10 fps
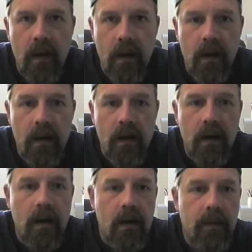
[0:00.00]
and
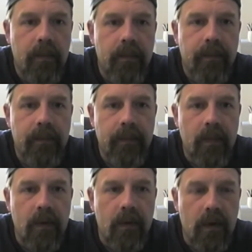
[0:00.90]

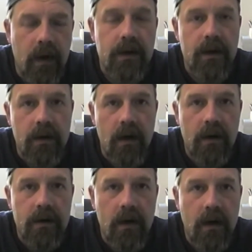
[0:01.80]
actually I
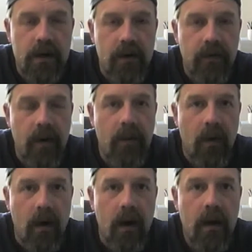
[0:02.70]
started the starts in
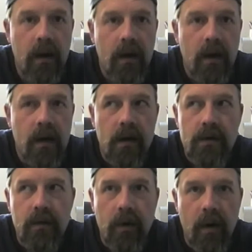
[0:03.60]
February,
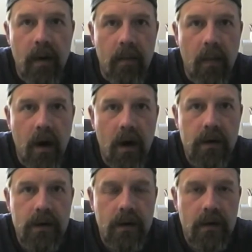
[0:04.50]
so probably about
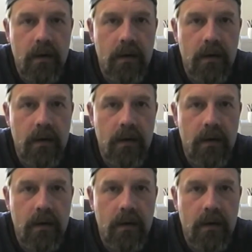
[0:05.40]
March,